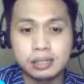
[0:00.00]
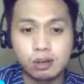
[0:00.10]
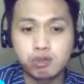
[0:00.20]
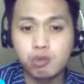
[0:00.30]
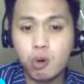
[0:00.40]

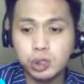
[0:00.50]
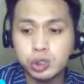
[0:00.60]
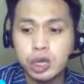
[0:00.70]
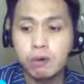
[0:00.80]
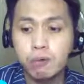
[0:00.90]
Of course,
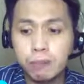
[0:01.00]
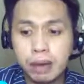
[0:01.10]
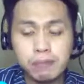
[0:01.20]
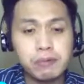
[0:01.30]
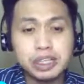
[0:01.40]

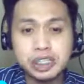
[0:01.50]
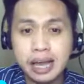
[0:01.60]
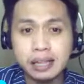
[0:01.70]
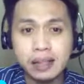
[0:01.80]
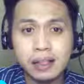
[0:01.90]
remembering
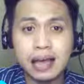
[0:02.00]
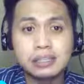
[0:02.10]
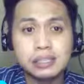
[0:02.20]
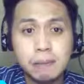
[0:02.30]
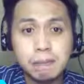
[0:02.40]
channel
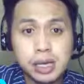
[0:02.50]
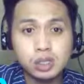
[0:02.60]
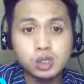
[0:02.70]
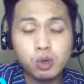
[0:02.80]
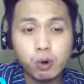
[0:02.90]
as the
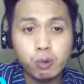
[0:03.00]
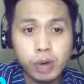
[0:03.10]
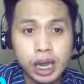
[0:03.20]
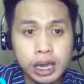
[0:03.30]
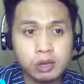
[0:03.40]
means or
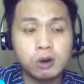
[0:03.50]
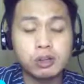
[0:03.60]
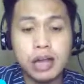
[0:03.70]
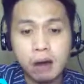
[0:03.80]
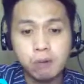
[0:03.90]
way
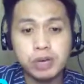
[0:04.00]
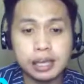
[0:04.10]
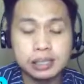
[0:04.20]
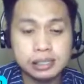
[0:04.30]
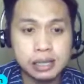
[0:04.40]
on how we
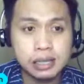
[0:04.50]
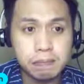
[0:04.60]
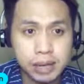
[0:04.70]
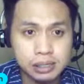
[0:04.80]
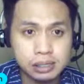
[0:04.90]
can send a
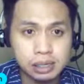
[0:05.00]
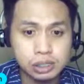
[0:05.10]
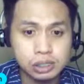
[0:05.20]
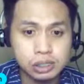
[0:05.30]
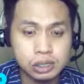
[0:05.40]

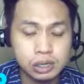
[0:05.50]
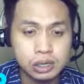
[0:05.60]
message.